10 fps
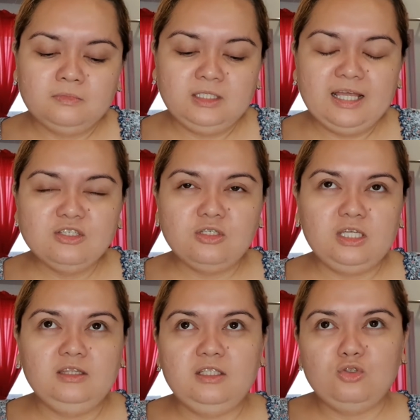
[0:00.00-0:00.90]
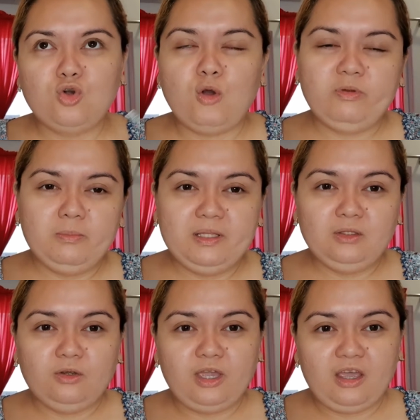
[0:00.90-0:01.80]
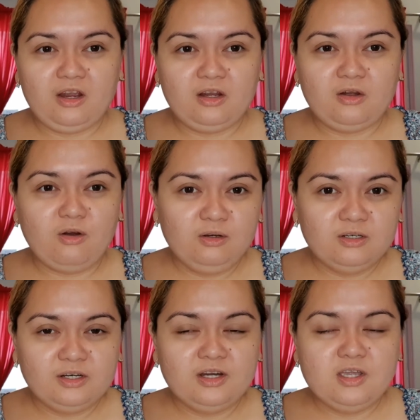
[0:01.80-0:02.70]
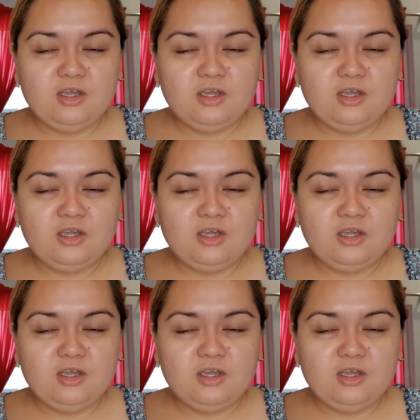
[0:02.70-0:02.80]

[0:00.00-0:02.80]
it needs to complement your hair color.